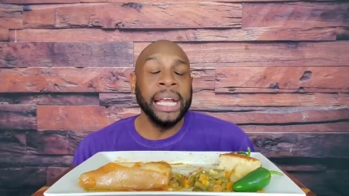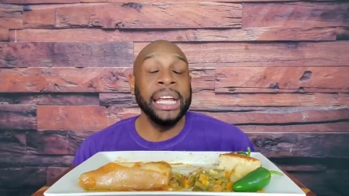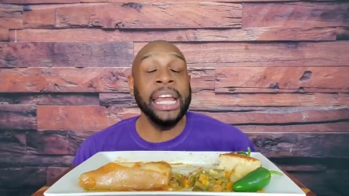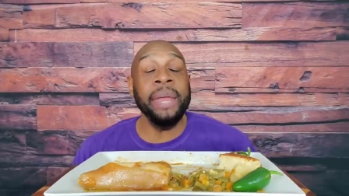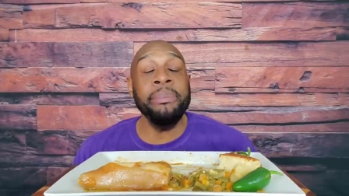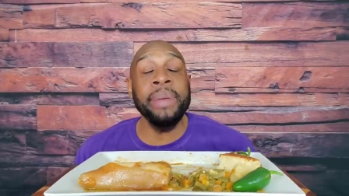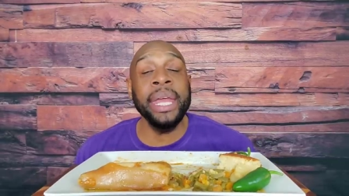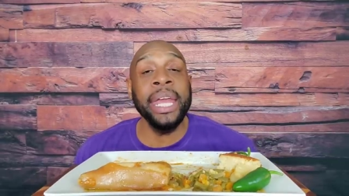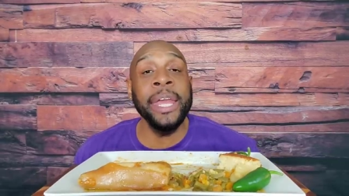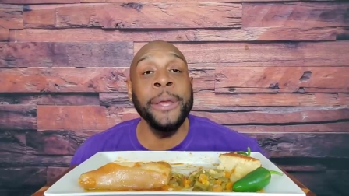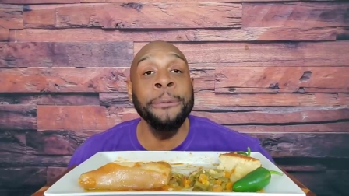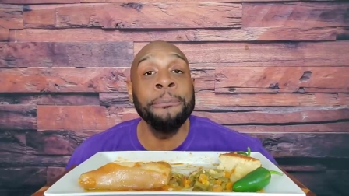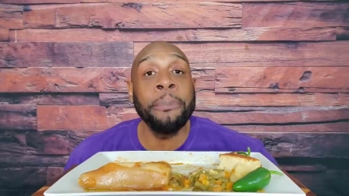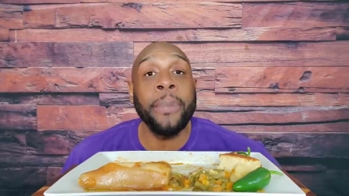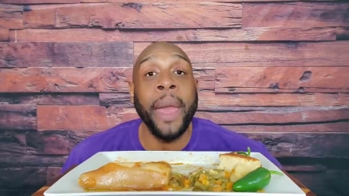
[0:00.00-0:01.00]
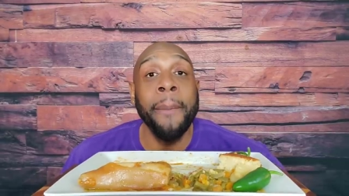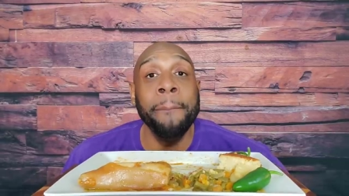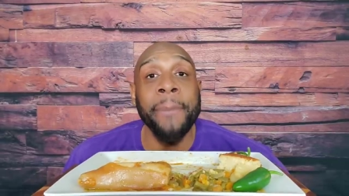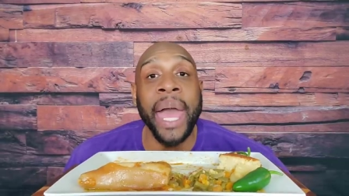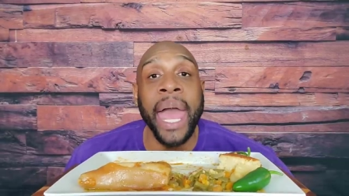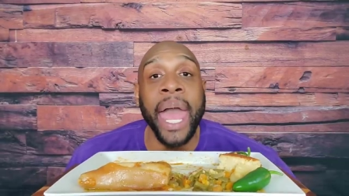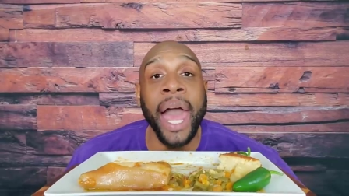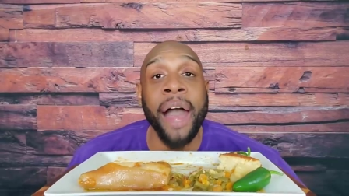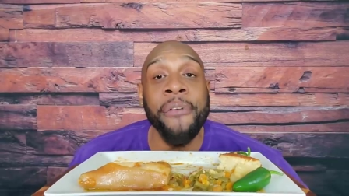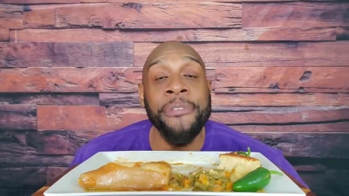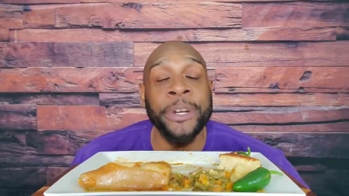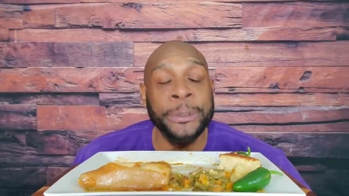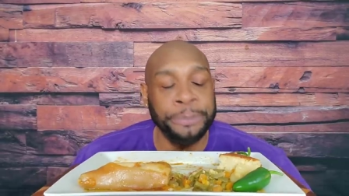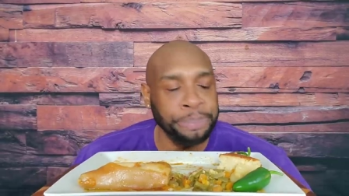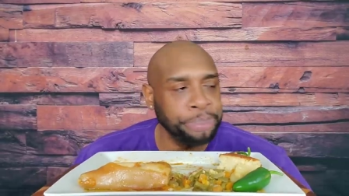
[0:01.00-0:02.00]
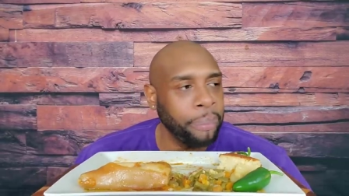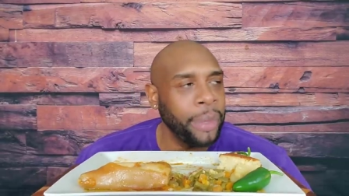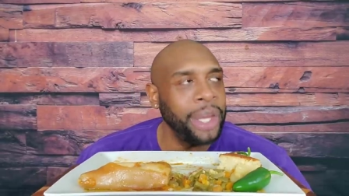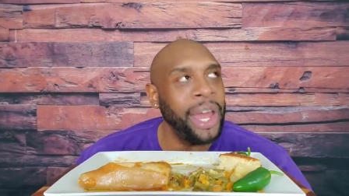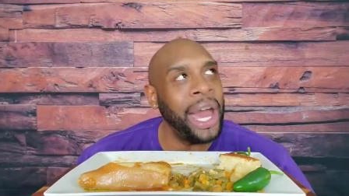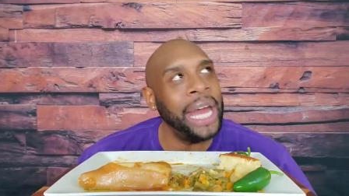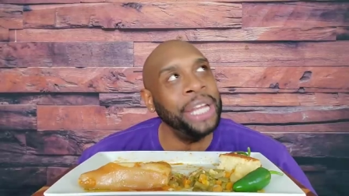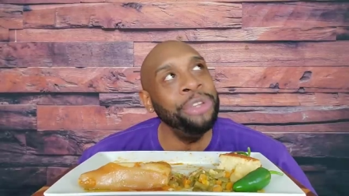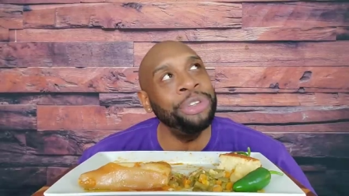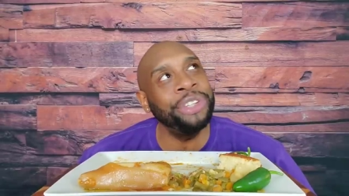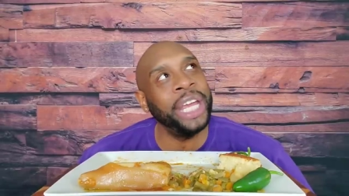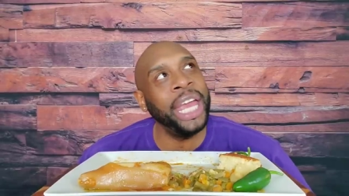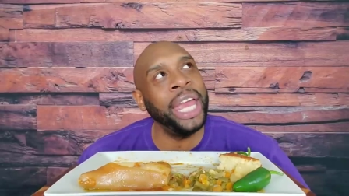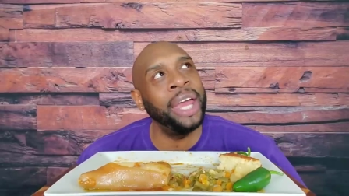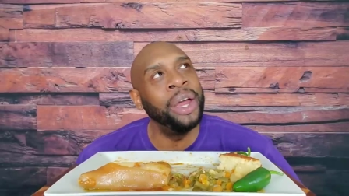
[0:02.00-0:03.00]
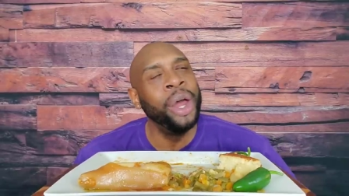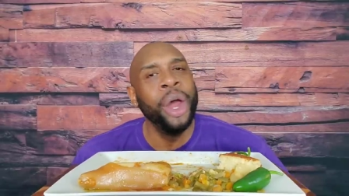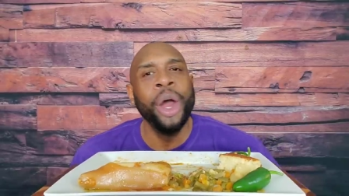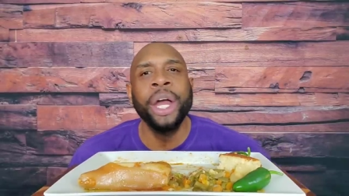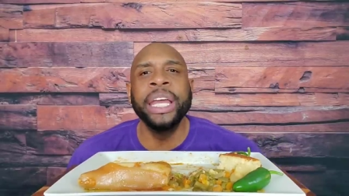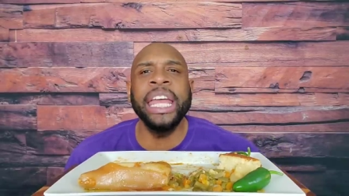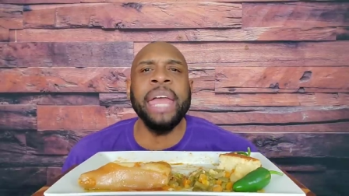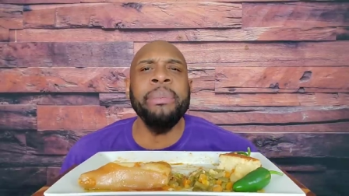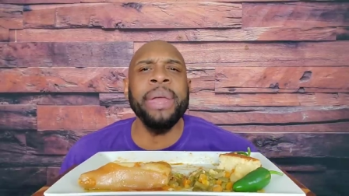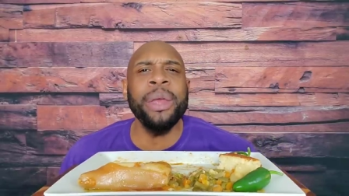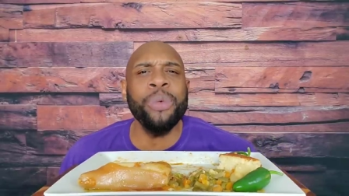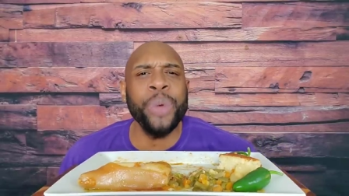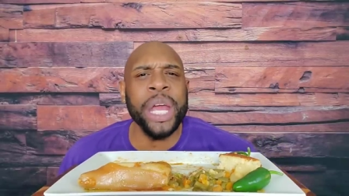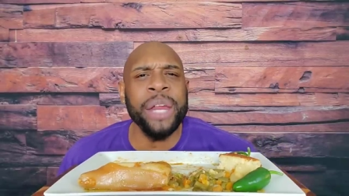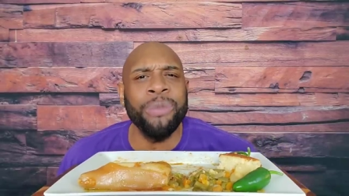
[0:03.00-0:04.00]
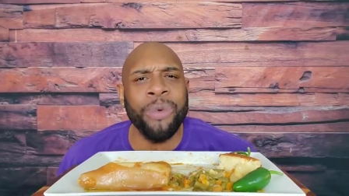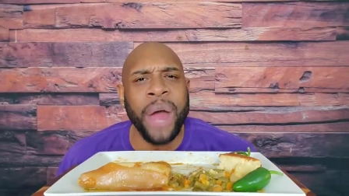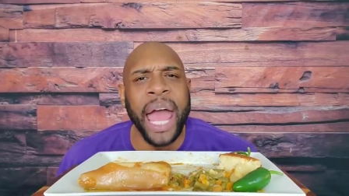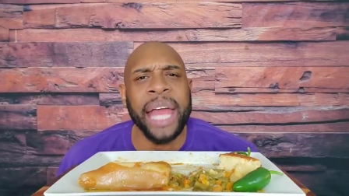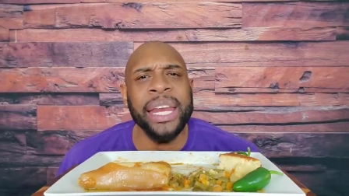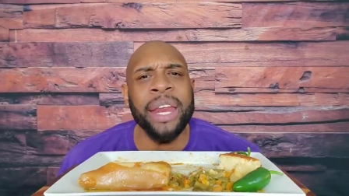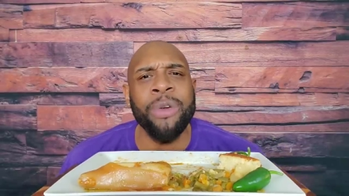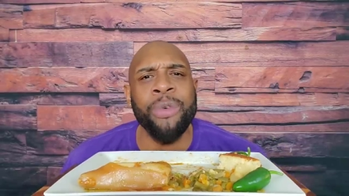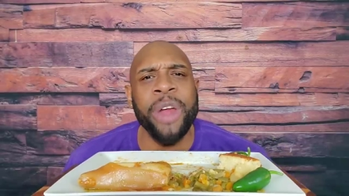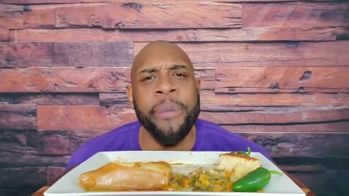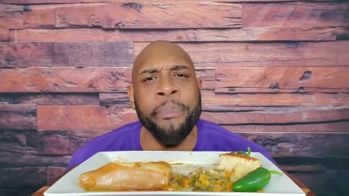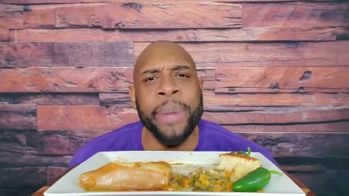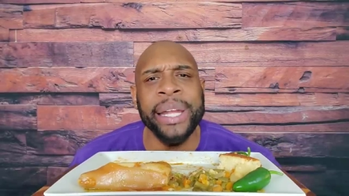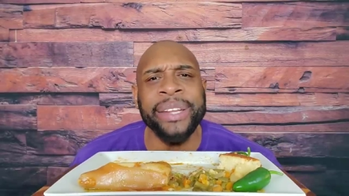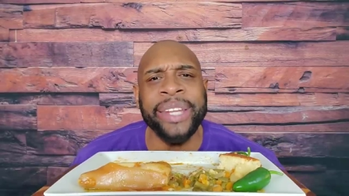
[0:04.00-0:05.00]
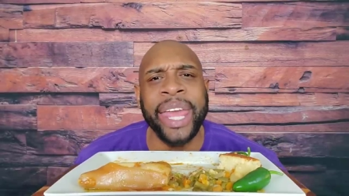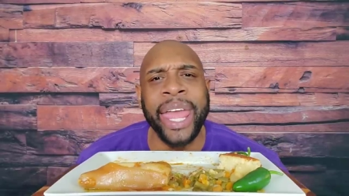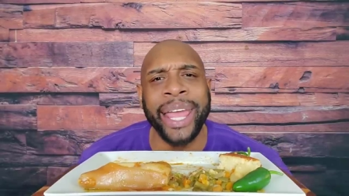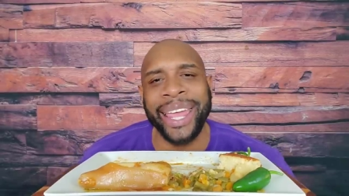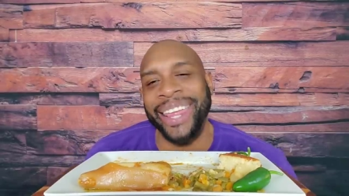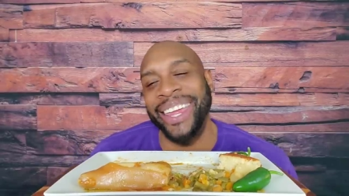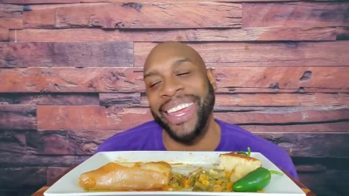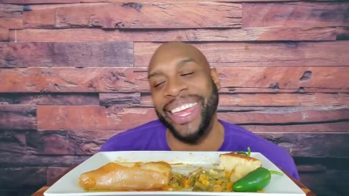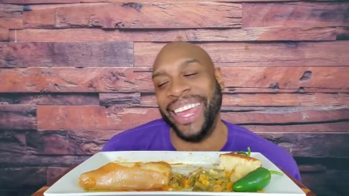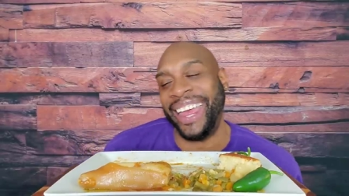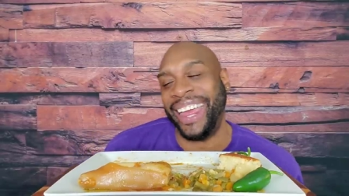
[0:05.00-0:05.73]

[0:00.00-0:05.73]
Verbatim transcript: Give me math. Now, how you say it? Give me reading, writing, and arithmetic.